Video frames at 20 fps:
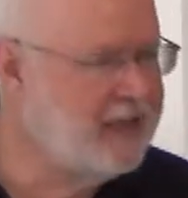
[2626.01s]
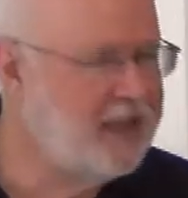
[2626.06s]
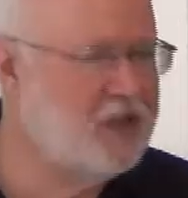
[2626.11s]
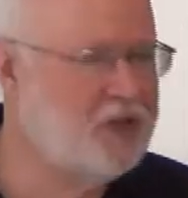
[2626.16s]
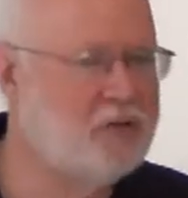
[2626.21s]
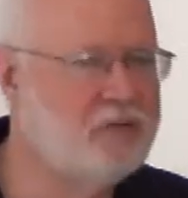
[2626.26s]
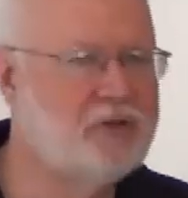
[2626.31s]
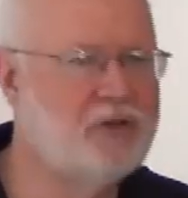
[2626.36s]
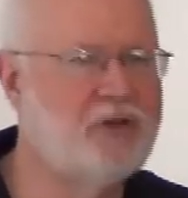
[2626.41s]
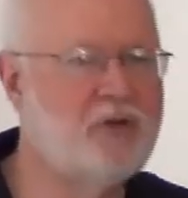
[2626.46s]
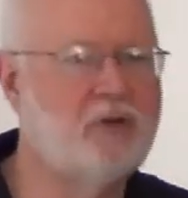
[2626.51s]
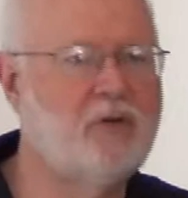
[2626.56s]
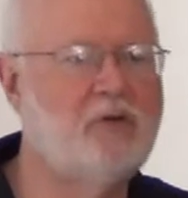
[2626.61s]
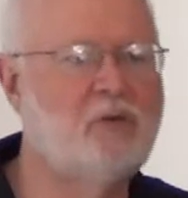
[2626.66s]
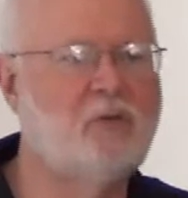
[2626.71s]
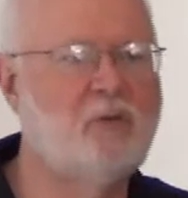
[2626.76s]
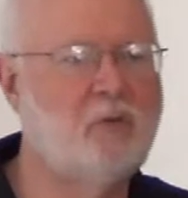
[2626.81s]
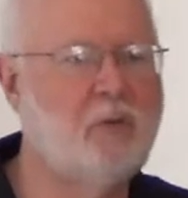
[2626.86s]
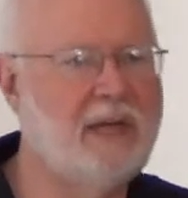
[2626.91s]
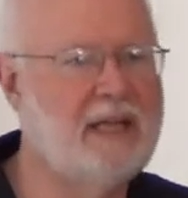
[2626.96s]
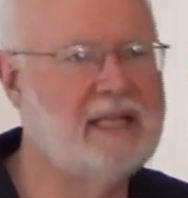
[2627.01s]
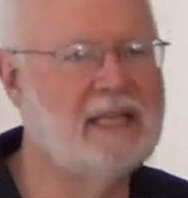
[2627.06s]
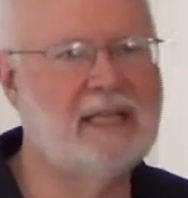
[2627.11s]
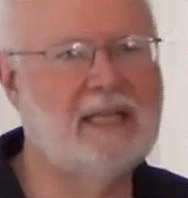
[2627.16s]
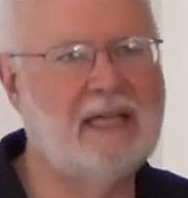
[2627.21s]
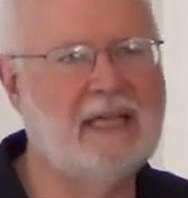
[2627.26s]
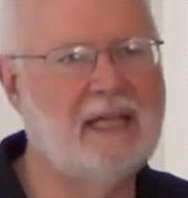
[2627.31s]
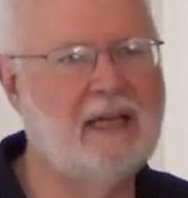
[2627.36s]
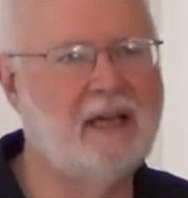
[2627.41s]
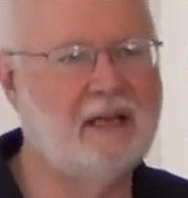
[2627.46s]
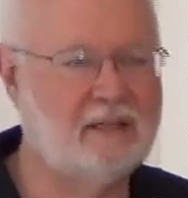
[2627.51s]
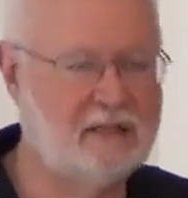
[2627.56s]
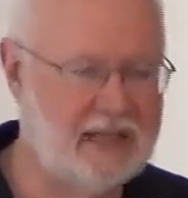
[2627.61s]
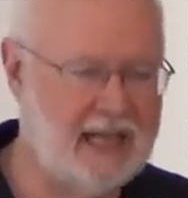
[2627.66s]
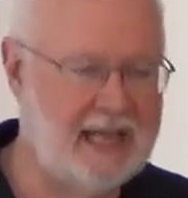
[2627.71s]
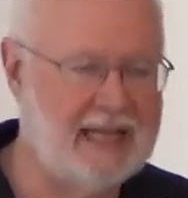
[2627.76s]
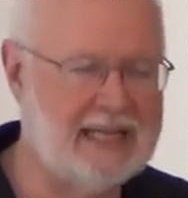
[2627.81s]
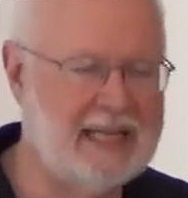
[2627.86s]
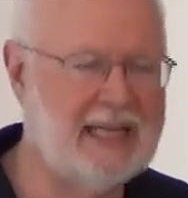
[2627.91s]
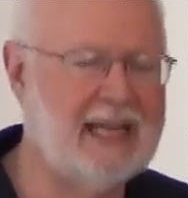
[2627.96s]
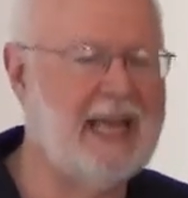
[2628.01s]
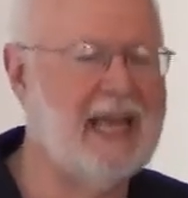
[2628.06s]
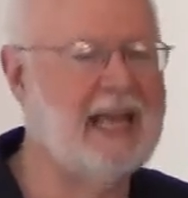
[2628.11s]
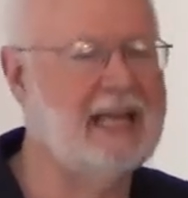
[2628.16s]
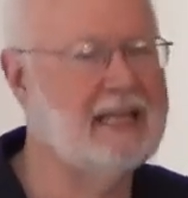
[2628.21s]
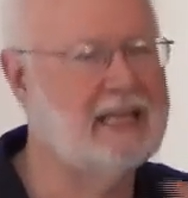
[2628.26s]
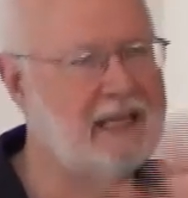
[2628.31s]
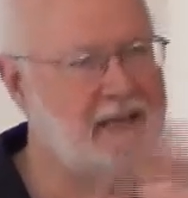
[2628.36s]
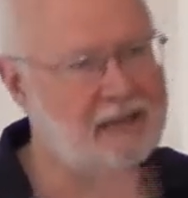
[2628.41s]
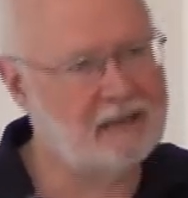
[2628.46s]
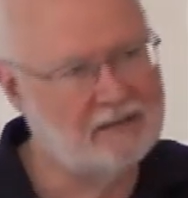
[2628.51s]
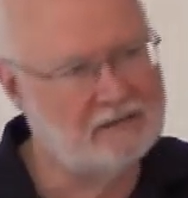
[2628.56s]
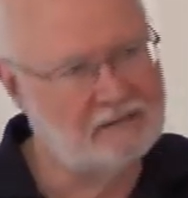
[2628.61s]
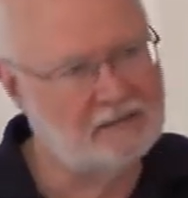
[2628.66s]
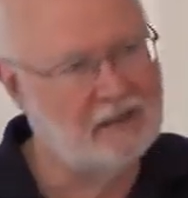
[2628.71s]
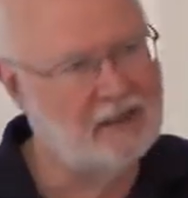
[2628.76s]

that you do weekly, uh, daily, and then